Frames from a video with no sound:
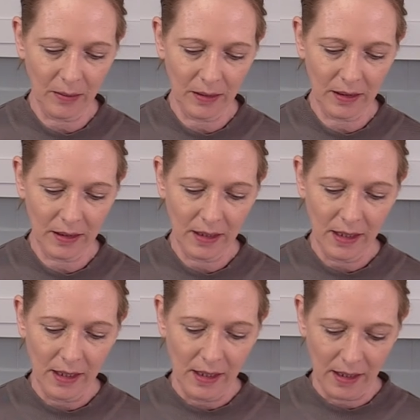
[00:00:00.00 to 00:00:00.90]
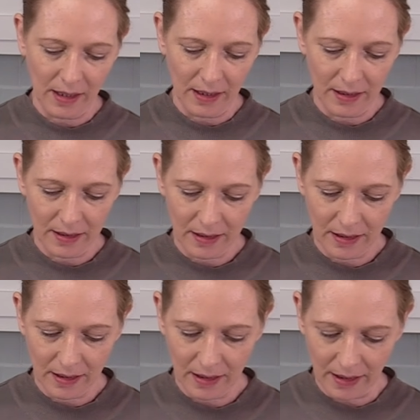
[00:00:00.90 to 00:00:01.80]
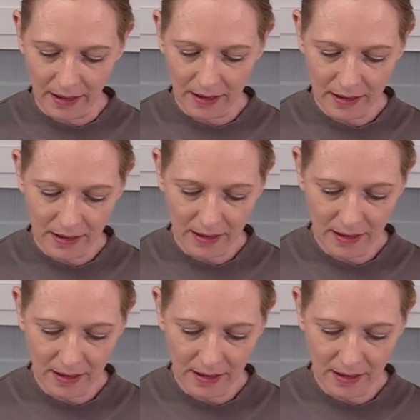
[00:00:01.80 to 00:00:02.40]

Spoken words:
will add again